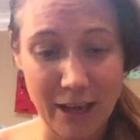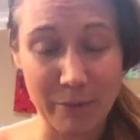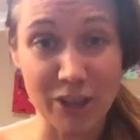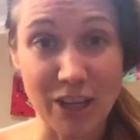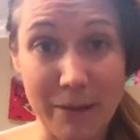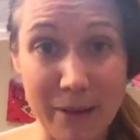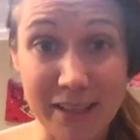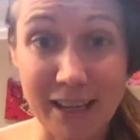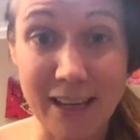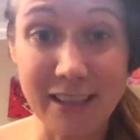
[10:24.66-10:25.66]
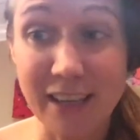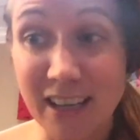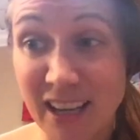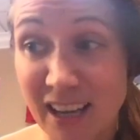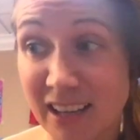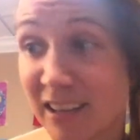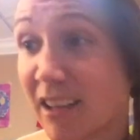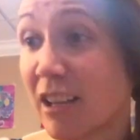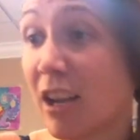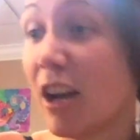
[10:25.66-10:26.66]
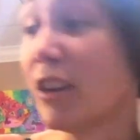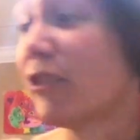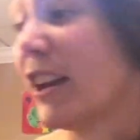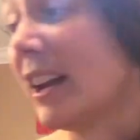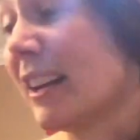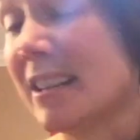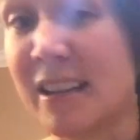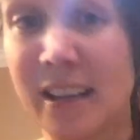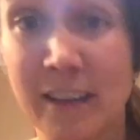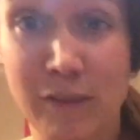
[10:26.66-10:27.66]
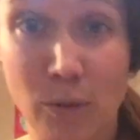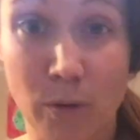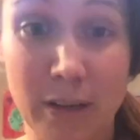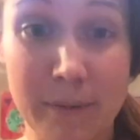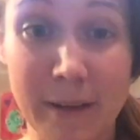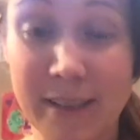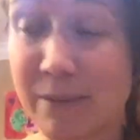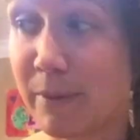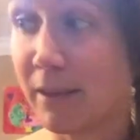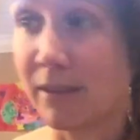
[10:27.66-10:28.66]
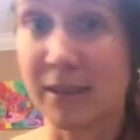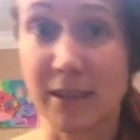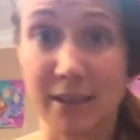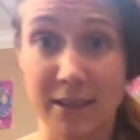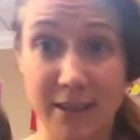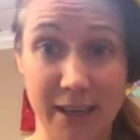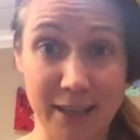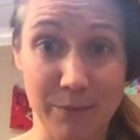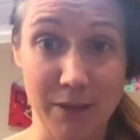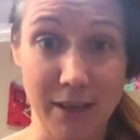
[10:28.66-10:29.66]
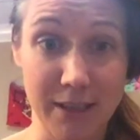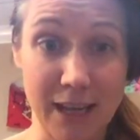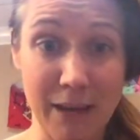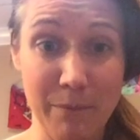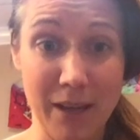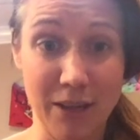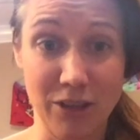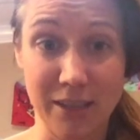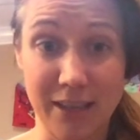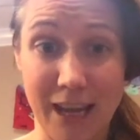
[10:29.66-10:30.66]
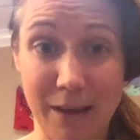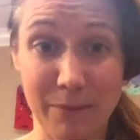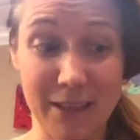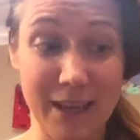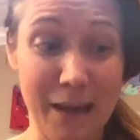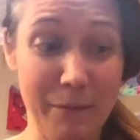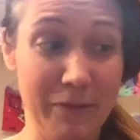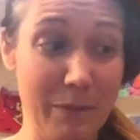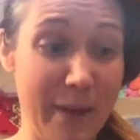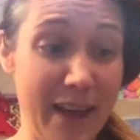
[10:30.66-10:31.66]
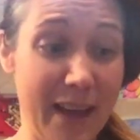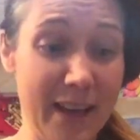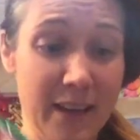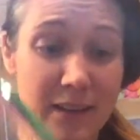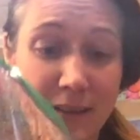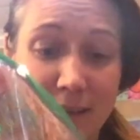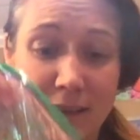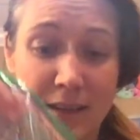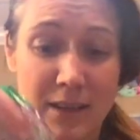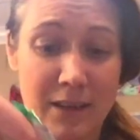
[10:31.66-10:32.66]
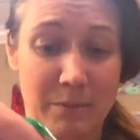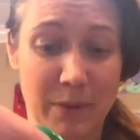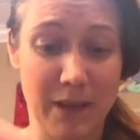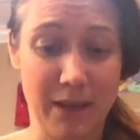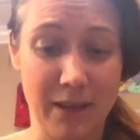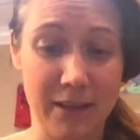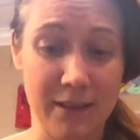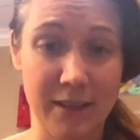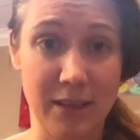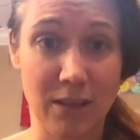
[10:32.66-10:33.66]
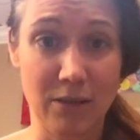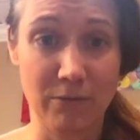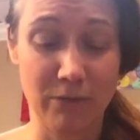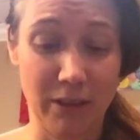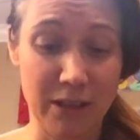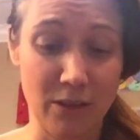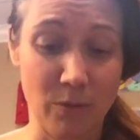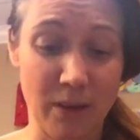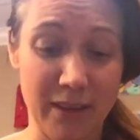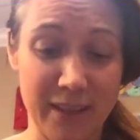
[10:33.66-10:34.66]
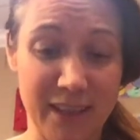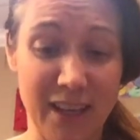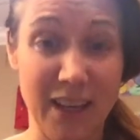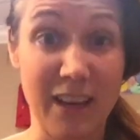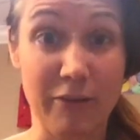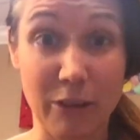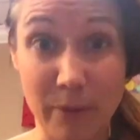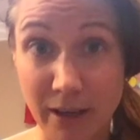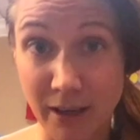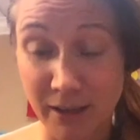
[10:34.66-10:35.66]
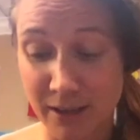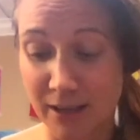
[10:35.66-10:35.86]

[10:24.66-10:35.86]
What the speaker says: much time that takes. Again, a great idea if you're worried about spills is to take some duct tape and just tape the top of the bag, because you really don't want this getting everywhere.